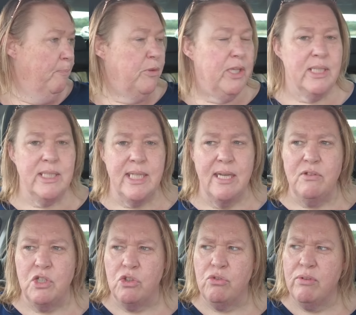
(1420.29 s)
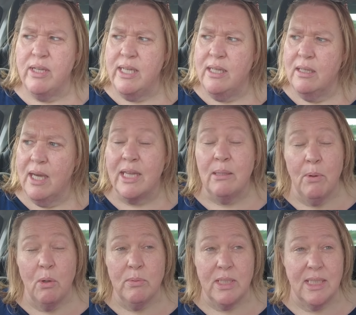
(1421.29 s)
It saves you three, at the
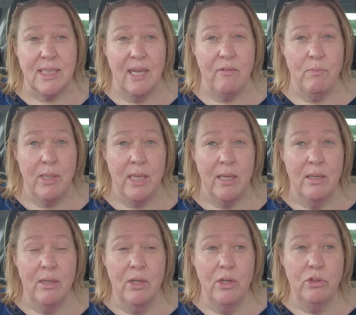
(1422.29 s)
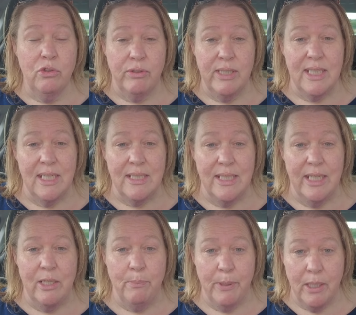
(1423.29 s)
moment it saved me three
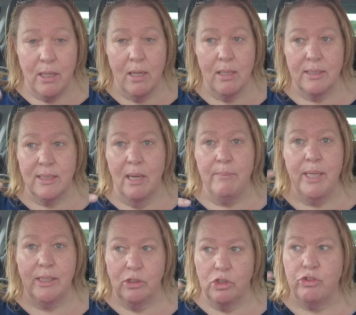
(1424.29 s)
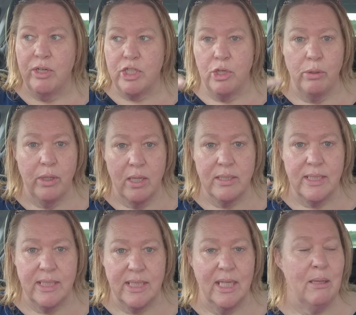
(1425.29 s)
centiliter because I'm hitting the threshold
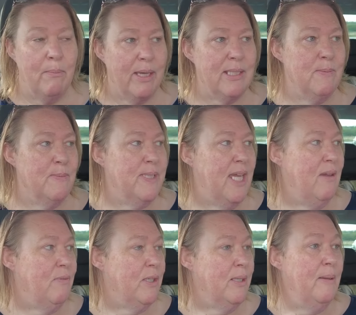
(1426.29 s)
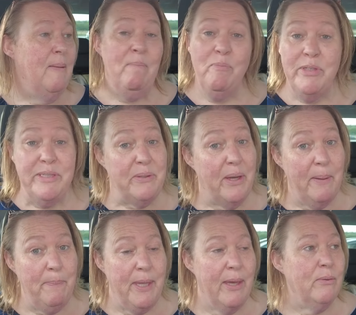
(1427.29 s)
constantly to get the maximum saving. So
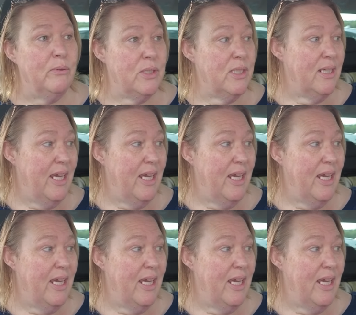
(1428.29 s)
happy out.